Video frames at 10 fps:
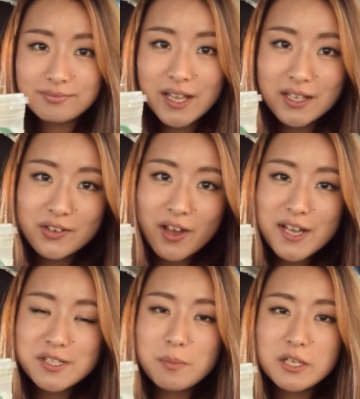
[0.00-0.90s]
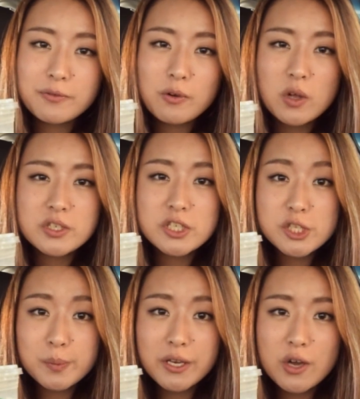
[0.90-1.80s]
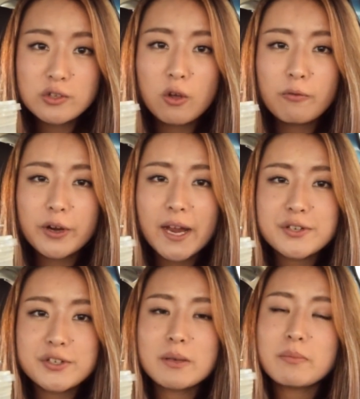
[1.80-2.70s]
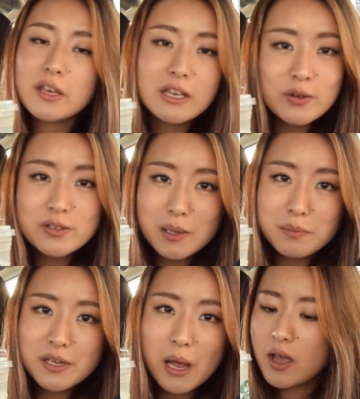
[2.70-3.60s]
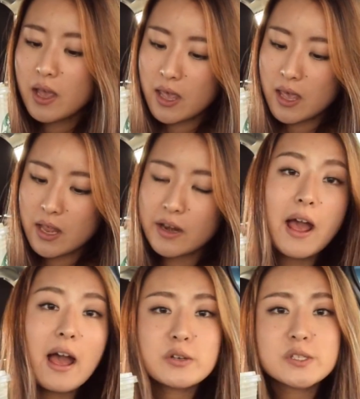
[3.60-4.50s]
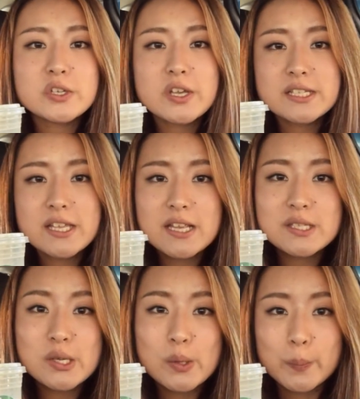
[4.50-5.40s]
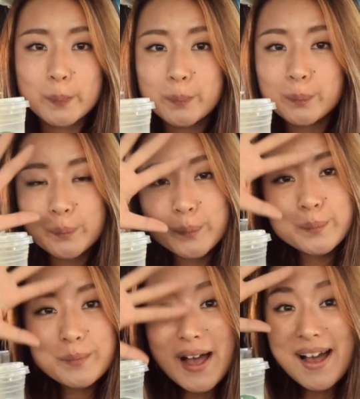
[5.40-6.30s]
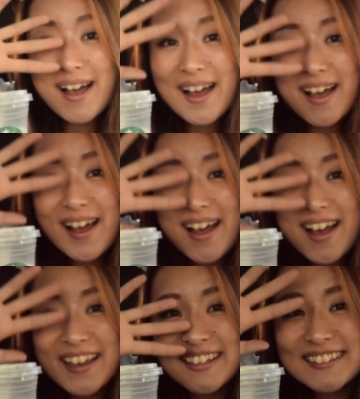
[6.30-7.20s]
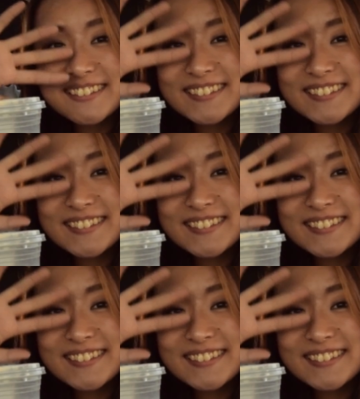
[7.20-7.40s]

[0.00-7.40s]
Thank you guys so much for watching this video. Don't forget to give me a huge thumbs up and I will see you guys again soon. Bye!